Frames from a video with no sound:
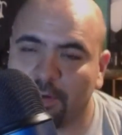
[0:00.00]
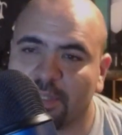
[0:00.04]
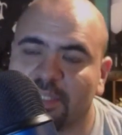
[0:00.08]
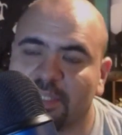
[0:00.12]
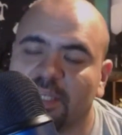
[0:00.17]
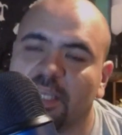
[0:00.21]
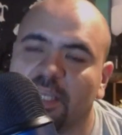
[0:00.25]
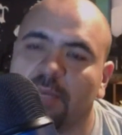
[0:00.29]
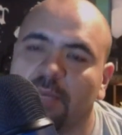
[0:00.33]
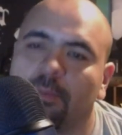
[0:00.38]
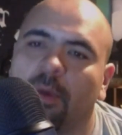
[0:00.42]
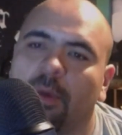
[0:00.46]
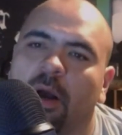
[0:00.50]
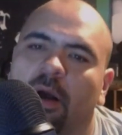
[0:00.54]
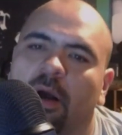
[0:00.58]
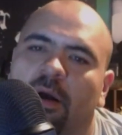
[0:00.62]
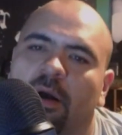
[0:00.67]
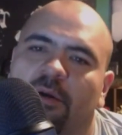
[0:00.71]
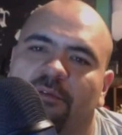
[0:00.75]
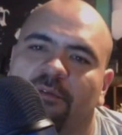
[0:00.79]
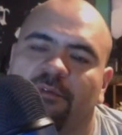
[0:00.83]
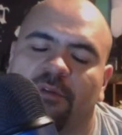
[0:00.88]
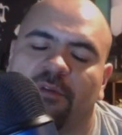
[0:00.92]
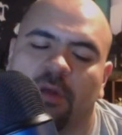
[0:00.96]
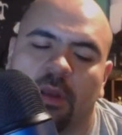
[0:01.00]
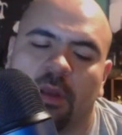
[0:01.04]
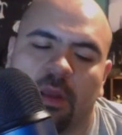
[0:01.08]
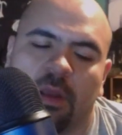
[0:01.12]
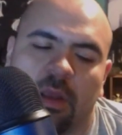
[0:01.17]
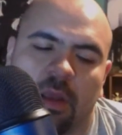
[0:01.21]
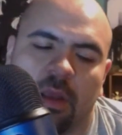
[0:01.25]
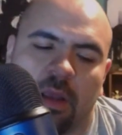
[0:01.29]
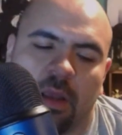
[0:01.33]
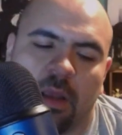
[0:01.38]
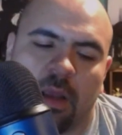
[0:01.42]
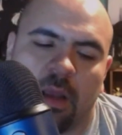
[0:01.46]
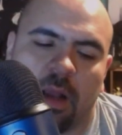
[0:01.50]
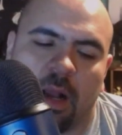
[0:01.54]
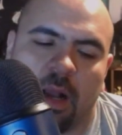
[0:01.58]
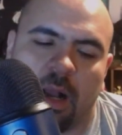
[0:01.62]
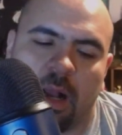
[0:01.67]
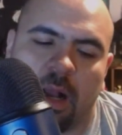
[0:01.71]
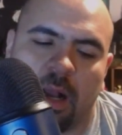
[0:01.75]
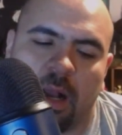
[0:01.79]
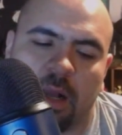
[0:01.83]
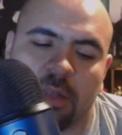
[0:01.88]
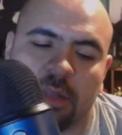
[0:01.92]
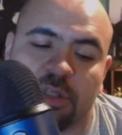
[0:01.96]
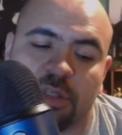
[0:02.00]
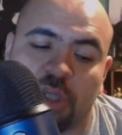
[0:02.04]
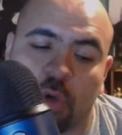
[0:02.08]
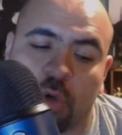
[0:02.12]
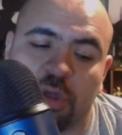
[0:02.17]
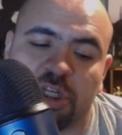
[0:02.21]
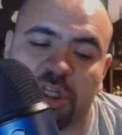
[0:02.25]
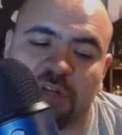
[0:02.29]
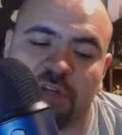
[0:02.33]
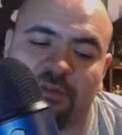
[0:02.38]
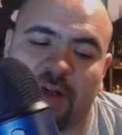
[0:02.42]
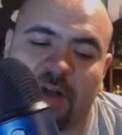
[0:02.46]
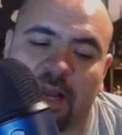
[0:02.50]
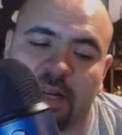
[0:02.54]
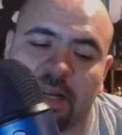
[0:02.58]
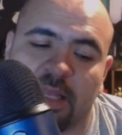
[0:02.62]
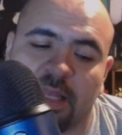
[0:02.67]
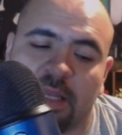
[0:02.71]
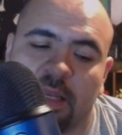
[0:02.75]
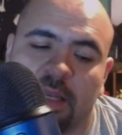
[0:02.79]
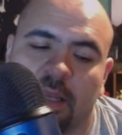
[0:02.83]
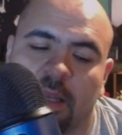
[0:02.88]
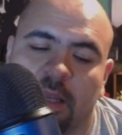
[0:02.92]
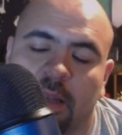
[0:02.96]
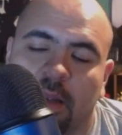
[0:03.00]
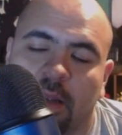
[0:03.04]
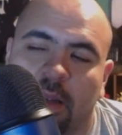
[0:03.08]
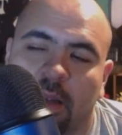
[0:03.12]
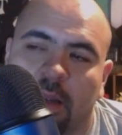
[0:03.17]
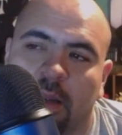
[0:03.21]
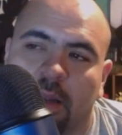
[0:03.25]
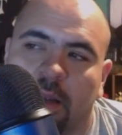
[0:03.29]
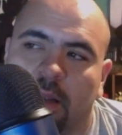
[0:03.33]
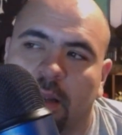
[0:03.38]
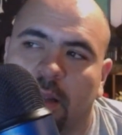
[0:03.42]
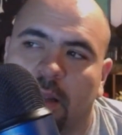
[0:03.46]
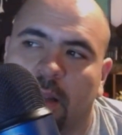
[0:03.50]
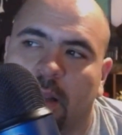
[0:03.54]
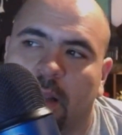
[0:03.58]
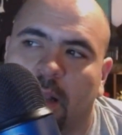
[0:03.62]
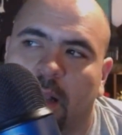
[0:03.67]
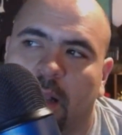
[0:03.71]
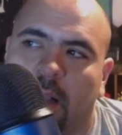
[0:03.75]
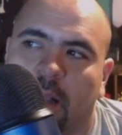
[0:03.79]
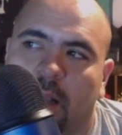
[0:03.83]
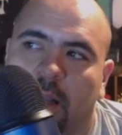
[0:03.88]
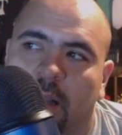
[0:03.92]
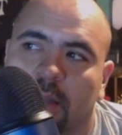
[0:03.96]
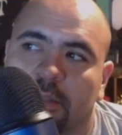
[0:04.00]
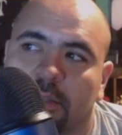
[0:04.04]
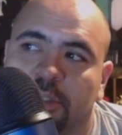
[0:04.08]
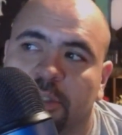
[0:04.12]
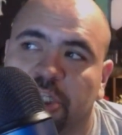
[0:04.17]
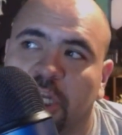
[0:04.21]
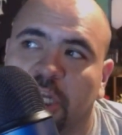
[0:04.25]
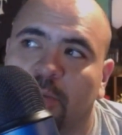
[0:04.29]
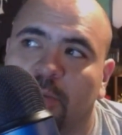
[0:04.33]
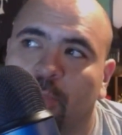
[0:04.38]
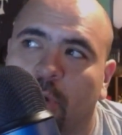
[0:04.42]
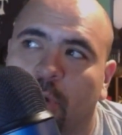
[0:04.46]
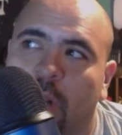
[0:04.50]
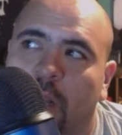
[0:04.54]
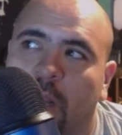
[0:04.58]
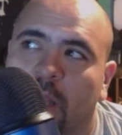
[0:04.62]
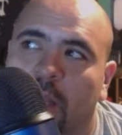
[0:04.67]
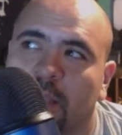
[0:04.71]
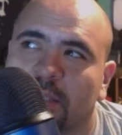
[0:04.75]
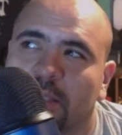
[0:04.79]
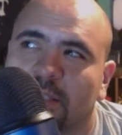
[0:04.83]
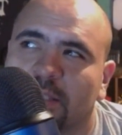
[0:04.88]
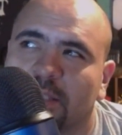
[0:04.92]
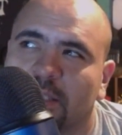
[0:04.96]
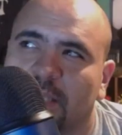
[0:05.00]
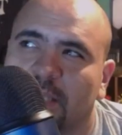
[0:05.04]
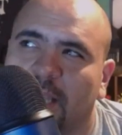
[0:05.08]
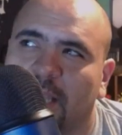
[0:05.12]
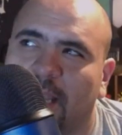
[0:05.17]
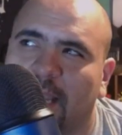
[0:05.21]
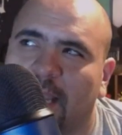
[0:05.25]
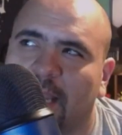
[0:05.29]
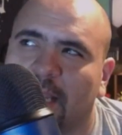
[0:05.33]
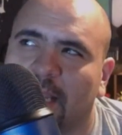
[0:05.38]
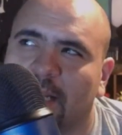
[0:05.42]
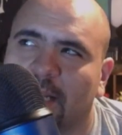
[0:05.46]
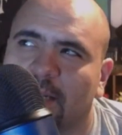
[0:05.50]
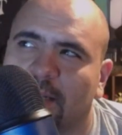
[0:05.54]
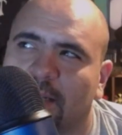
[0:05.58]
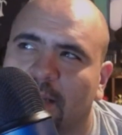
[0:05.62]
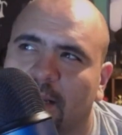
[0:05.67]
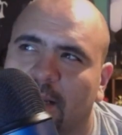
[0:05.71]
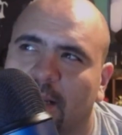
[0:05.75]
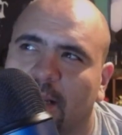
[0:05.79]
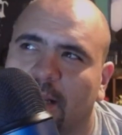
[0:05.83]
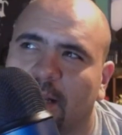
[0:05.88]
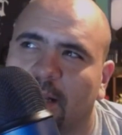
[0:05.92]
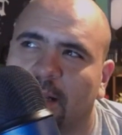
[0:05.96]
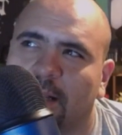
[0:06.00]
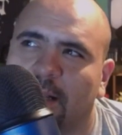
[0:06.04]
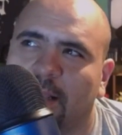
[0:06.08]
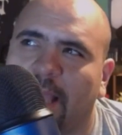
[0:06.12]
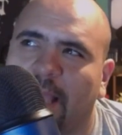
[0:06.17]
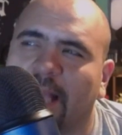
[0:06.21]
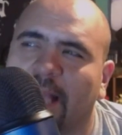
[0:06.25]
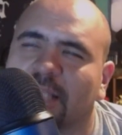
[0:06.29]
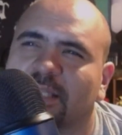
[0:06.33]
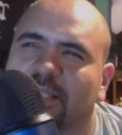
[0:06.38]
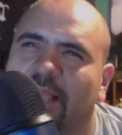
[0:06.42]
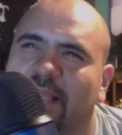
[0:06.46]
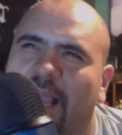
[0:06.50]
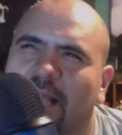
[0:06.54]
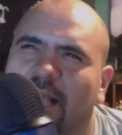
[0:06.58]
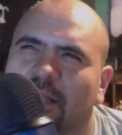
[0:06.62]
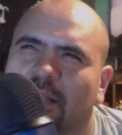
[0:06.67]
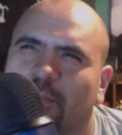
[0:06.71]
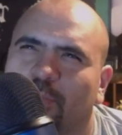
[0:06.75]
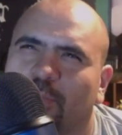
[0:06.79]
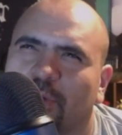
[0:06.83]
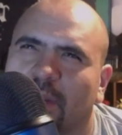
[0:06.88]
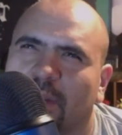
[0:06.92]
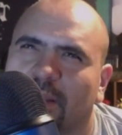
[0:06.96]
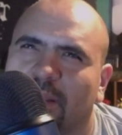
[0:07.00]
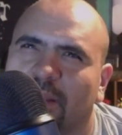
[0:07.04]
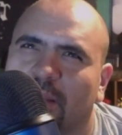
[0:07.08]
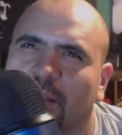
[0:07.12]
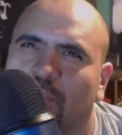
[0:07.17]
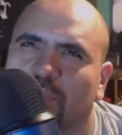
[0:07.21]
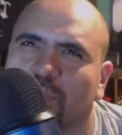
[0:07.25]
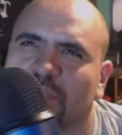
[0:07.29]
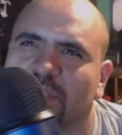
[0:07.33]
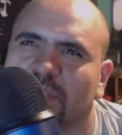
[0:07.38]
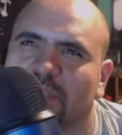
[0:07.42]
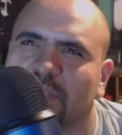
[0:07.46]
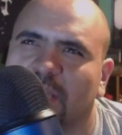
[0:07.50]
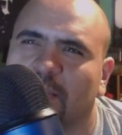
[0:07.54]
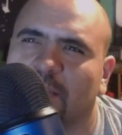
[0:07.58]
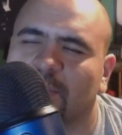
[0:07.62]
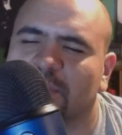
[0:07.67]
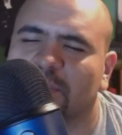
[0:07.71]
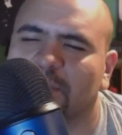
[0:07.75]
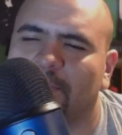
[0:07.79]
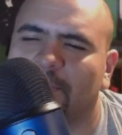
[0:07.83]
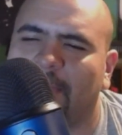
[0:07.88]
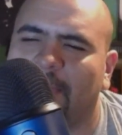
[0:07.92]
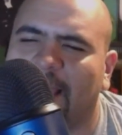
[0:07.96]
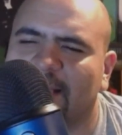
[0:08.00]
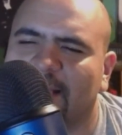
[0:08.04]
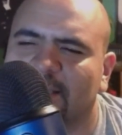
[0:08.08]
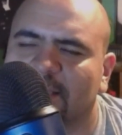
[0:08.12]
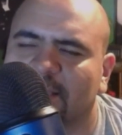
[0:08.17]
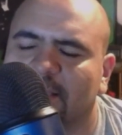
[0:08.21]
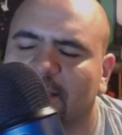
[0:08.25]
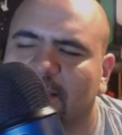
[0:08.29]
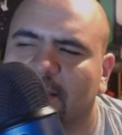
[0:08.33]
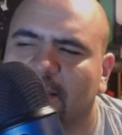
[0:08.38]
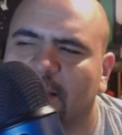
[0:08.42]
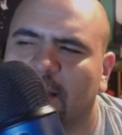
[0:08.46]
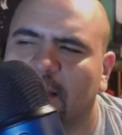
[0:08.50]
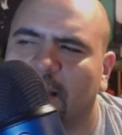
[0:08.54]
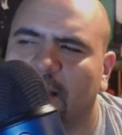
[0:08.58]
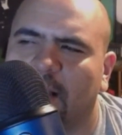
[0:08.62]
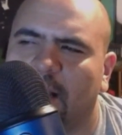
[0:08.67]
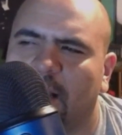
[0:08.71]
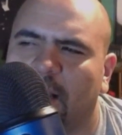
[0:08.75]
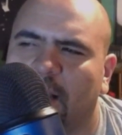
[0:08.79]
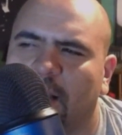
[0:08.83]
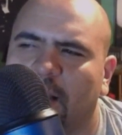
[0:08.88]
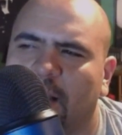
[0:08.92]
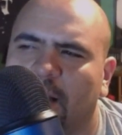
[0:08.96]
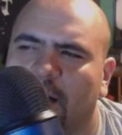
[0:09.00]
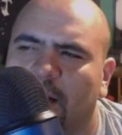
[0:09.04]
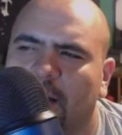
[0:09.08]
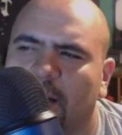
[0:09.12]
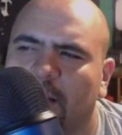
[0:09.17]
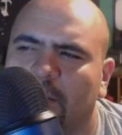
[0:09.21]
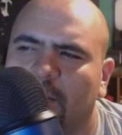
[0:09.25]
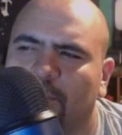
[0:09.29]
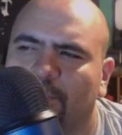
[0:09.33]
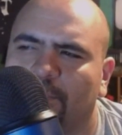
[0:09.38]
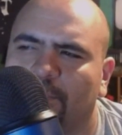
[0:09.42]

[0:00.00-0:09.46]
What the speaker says: team of Tony Schiavone, Jim Ross, and Excalibur, I think was his name. It's a masked, I